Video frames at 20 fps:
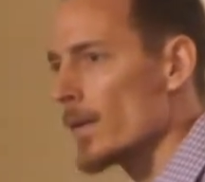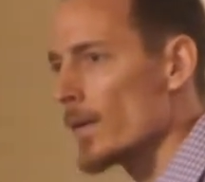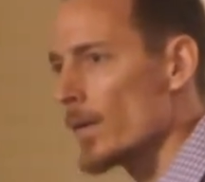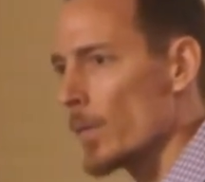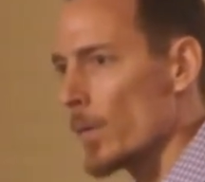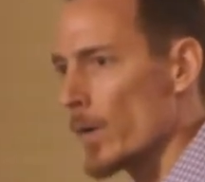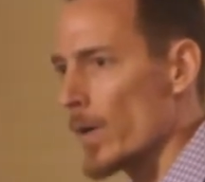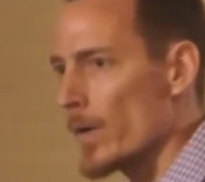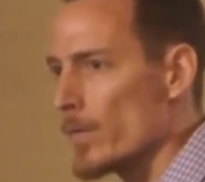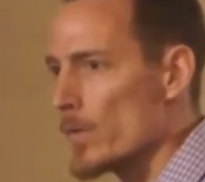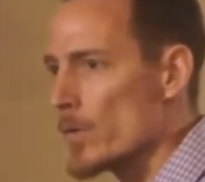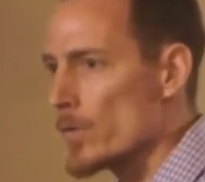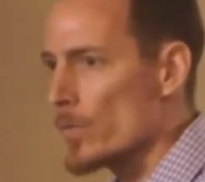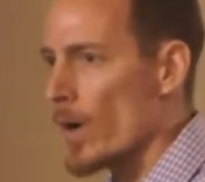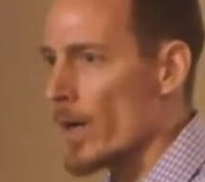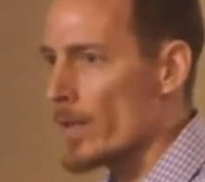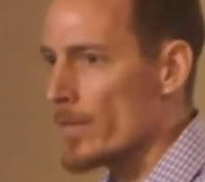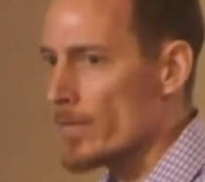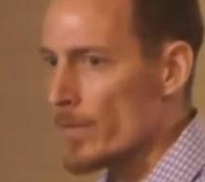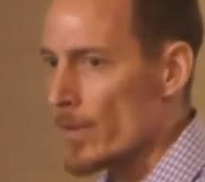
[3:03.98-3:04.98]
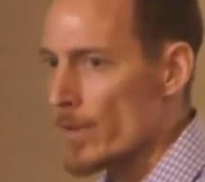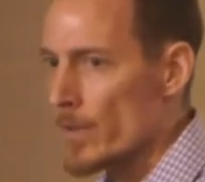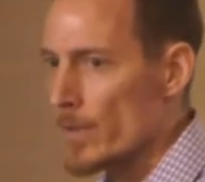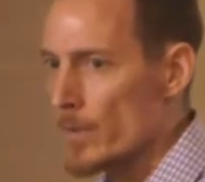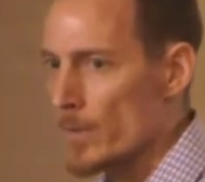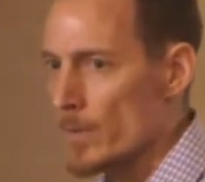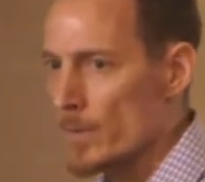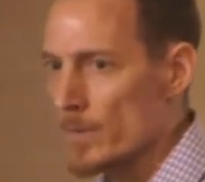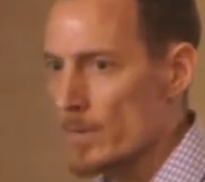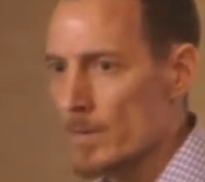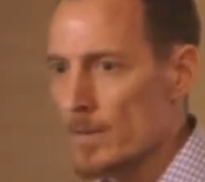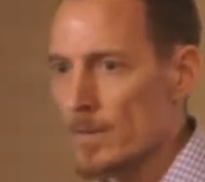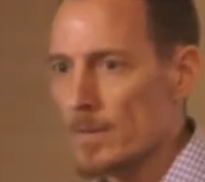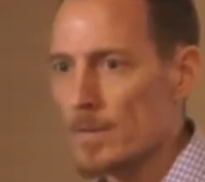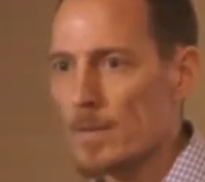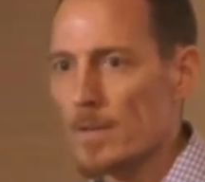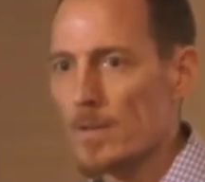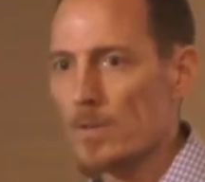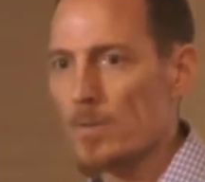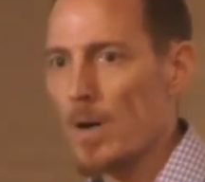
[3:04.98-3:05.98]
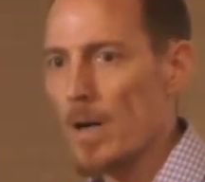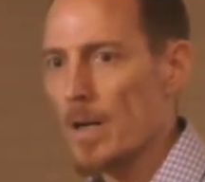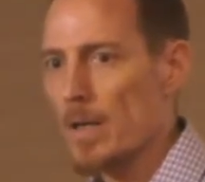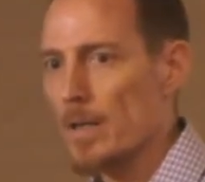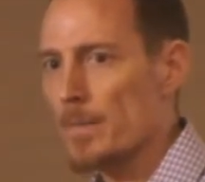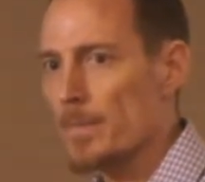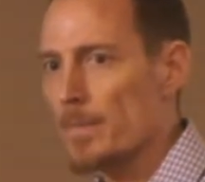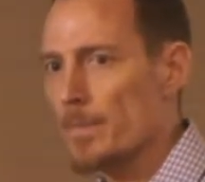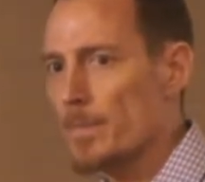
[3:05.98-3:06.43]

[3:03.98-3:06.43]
Whatever's right for you is right.